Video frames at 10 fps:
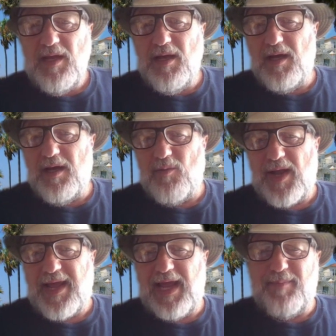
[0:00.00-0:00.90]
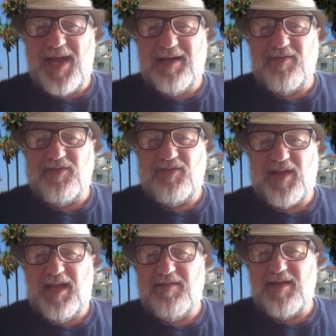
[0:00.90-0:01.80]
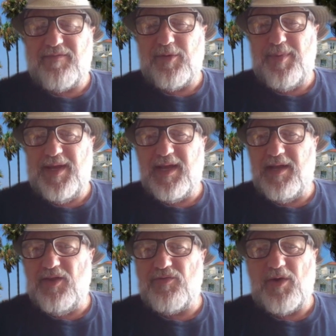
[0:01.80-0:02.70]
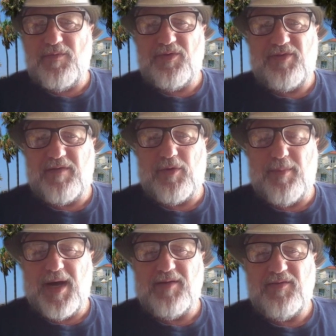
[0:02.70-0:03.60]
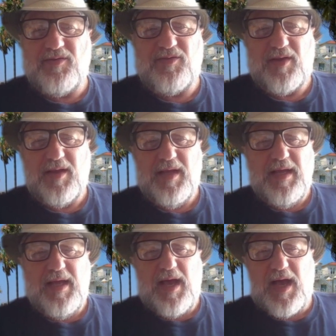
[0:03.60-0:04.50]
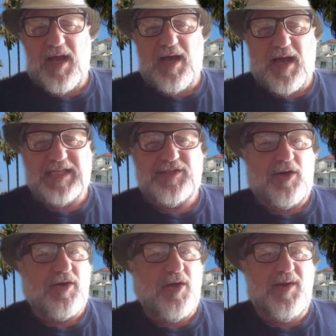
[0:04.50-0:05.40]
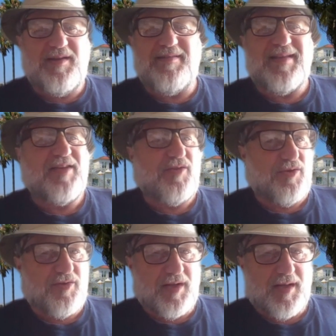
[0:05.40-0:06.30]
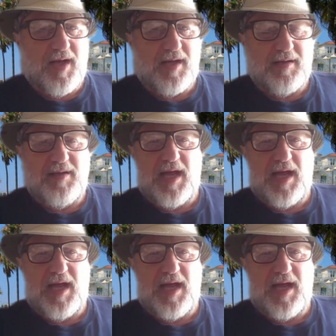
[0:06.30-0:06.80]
When I came back to the States after being in Israel for several months, I started going to deserts a lot.